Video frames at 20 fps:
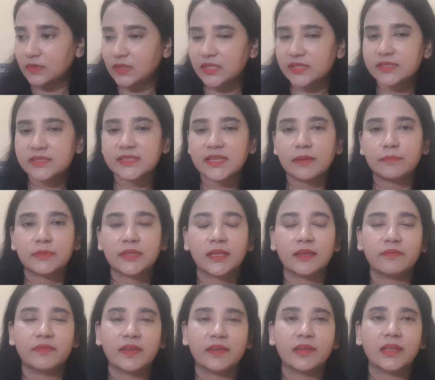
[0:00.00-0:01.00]
There is
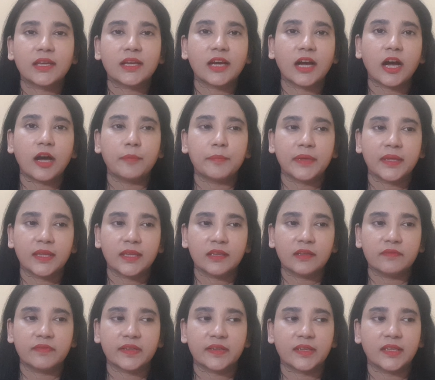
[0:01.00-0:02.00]
something very
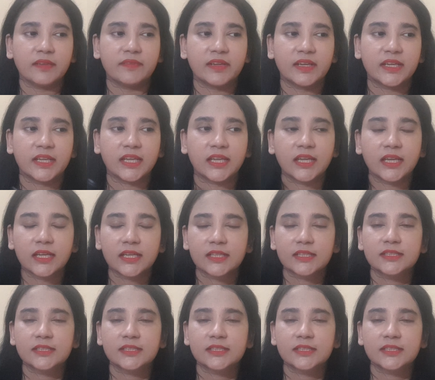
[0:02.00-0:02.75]
calming, very very,